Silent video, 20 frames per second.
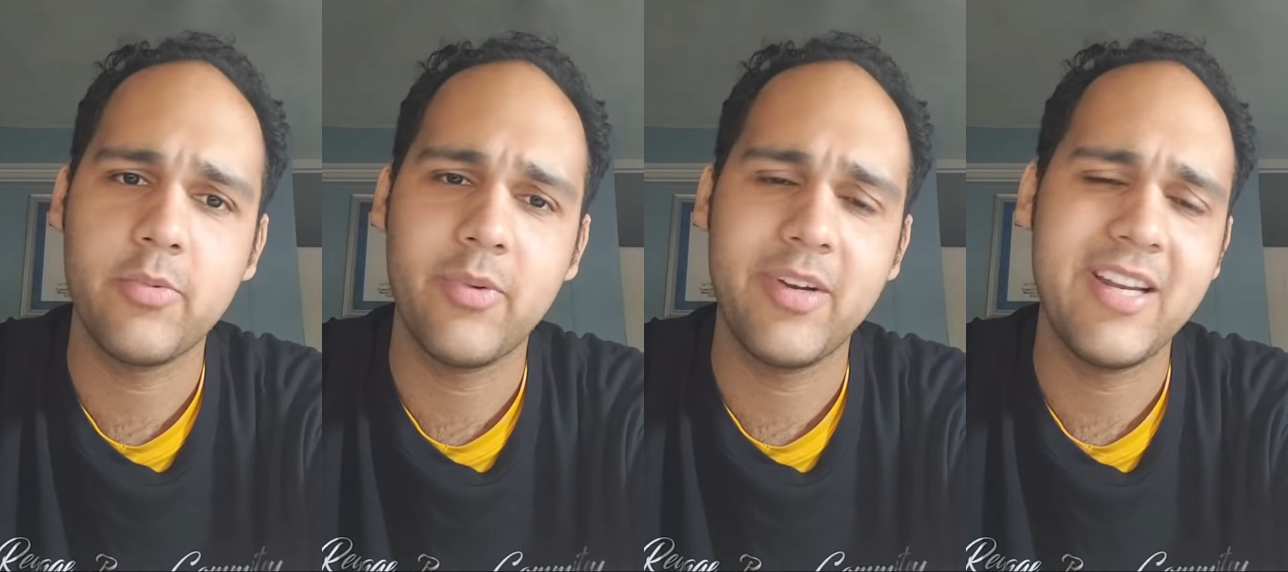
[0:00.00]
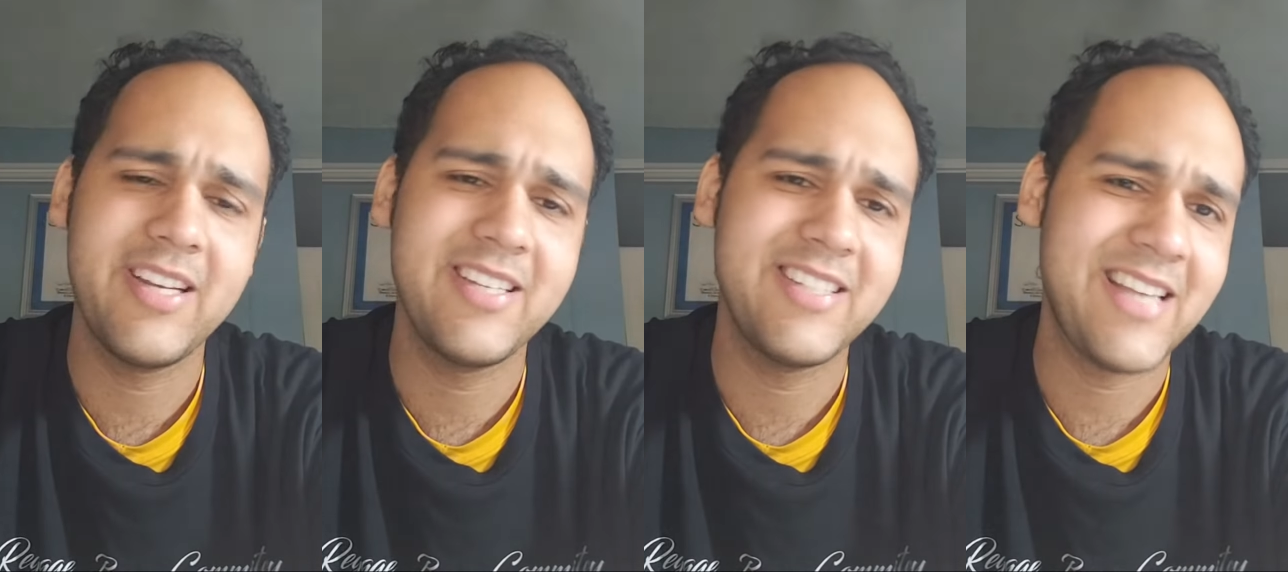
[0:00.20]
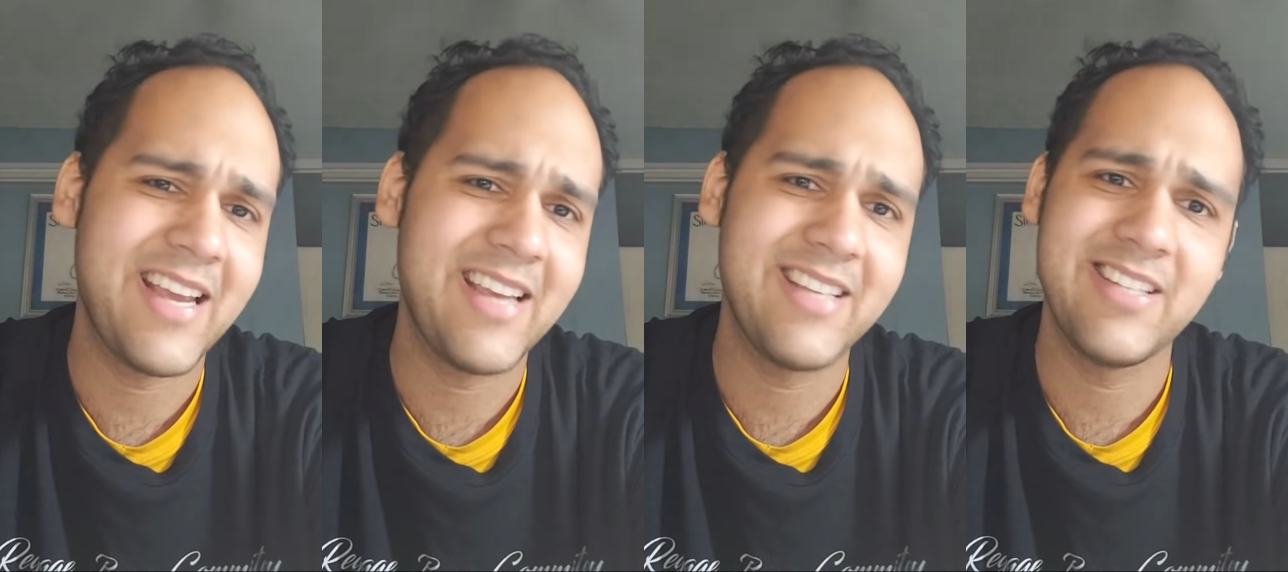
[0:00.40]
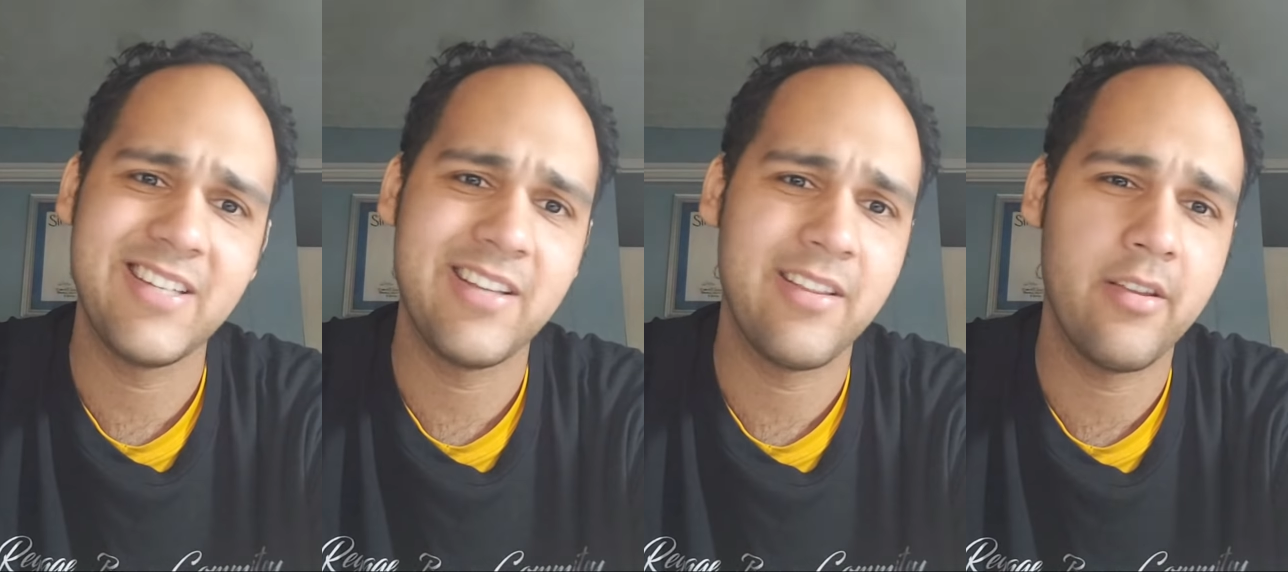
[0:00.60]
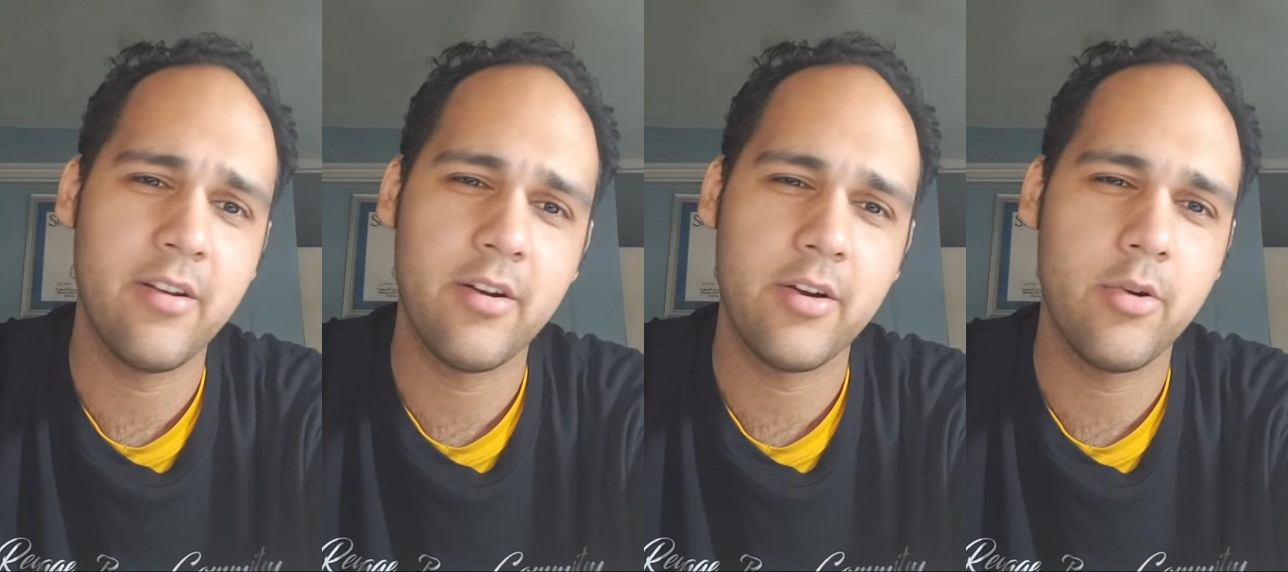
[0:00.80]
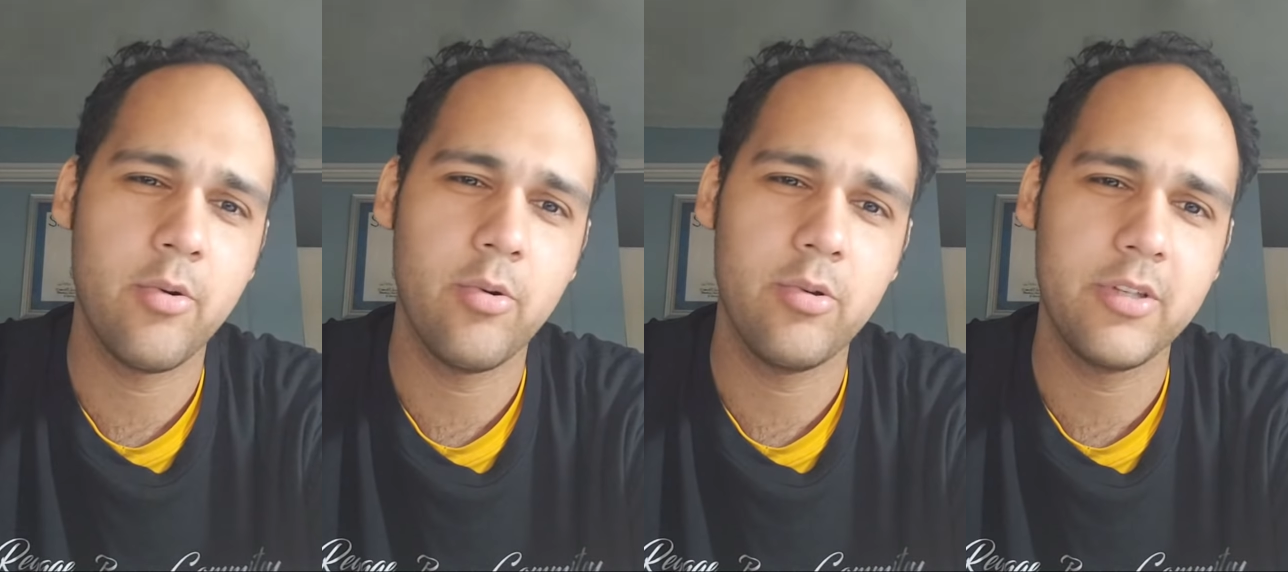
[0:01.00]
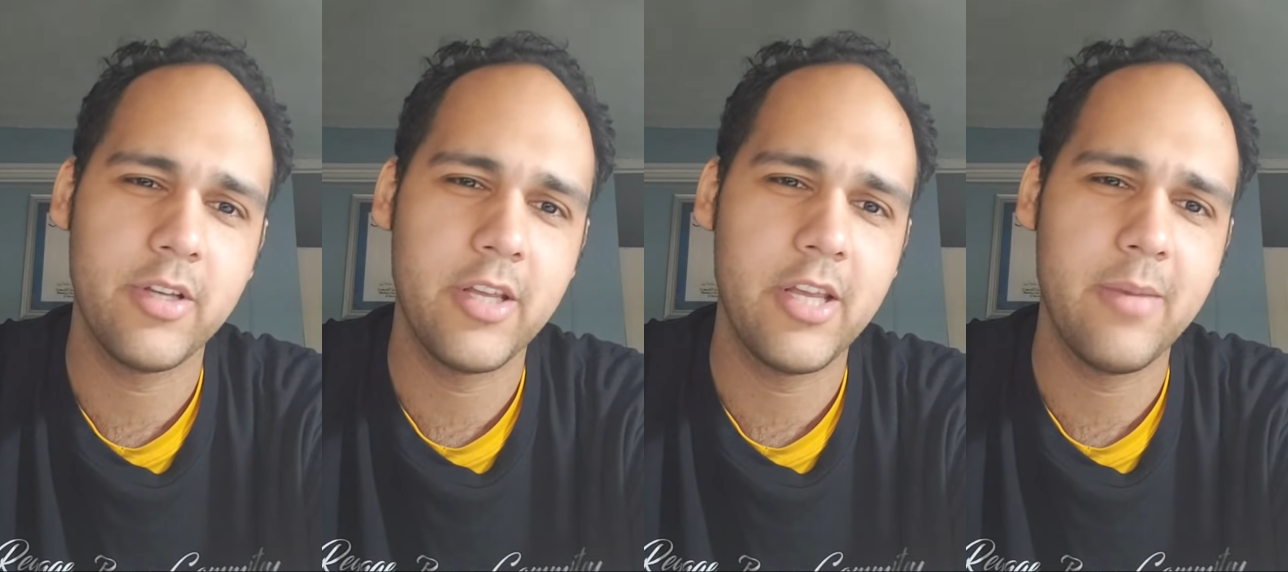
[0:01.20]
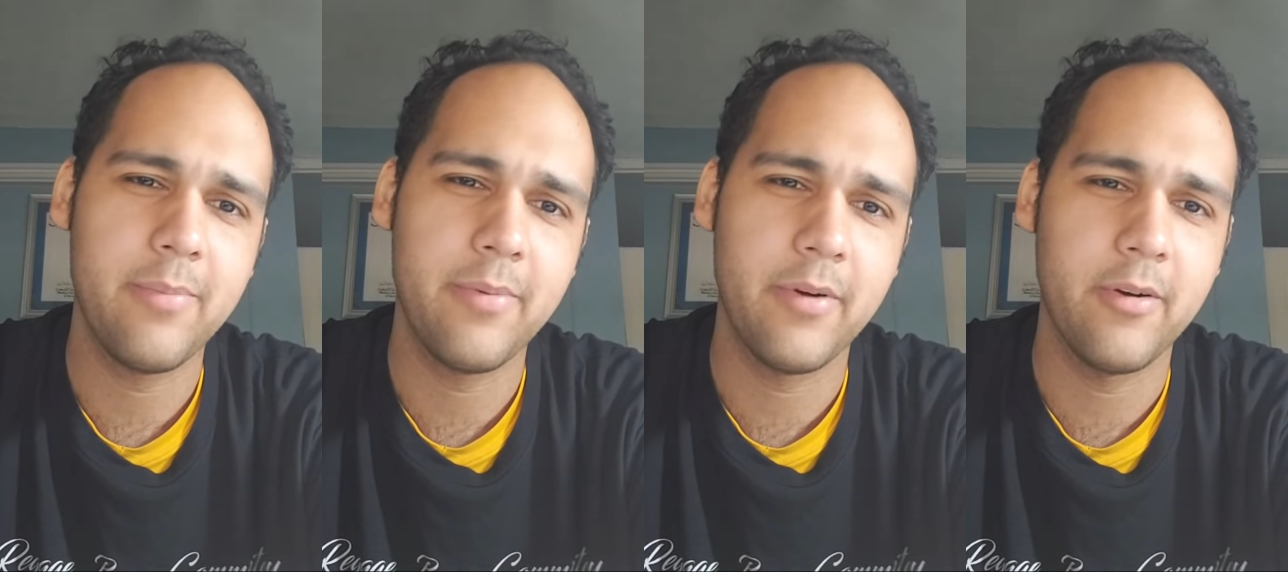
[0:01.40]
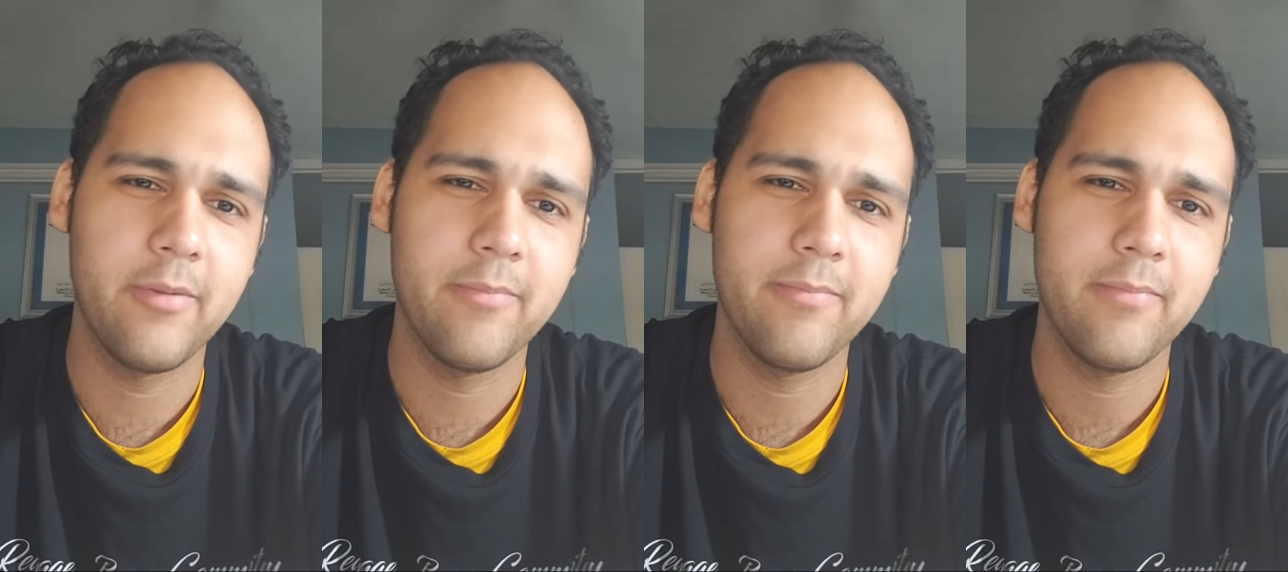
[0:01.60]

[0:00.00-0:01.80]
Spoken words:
We didn't test their goalkeeper.